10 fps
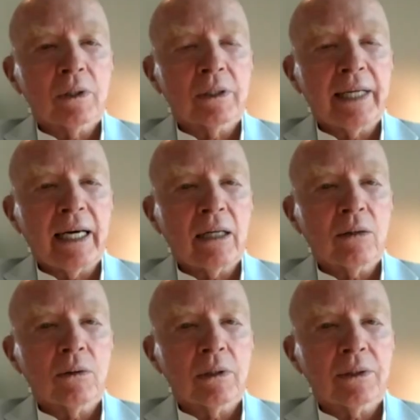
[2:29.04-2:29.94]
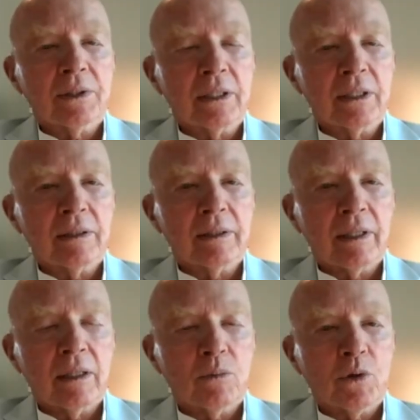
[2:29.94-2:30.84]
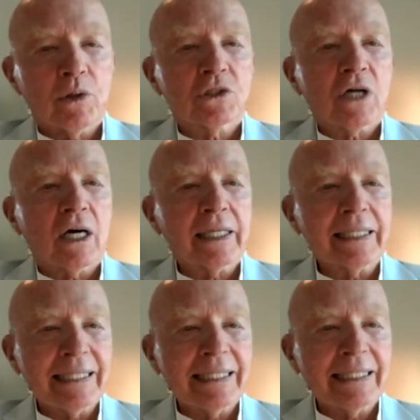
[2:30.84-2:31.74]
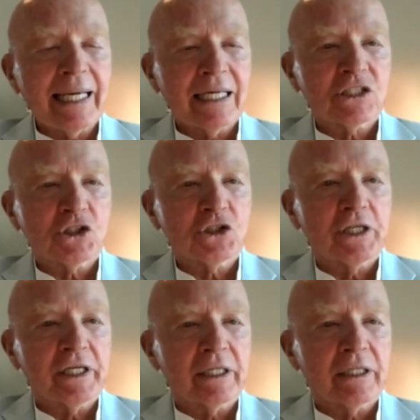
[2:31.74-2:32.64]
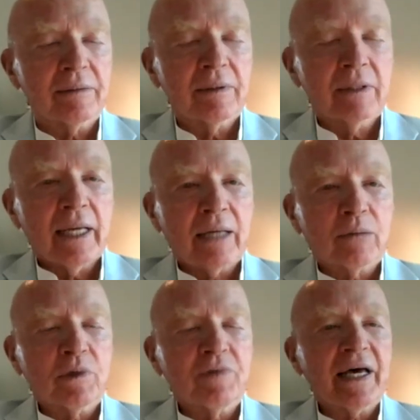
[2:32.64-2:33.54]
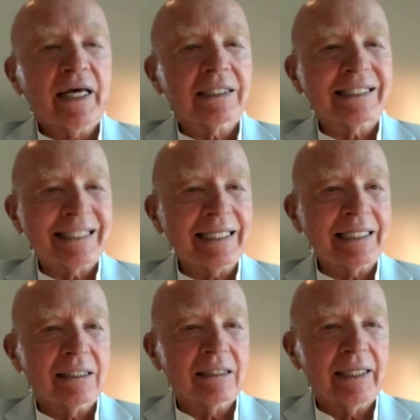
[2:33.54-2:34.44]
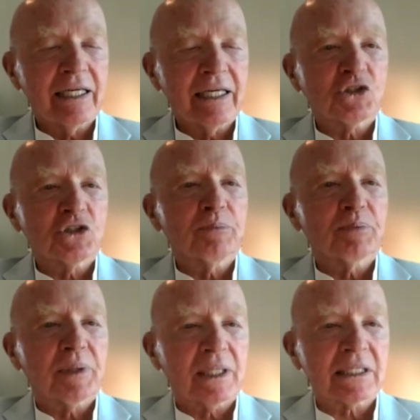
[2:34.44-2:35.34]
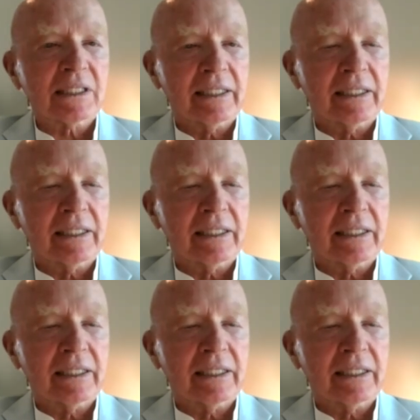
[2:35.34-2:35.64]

now the words are ESG, and we've added C, ESG plus C.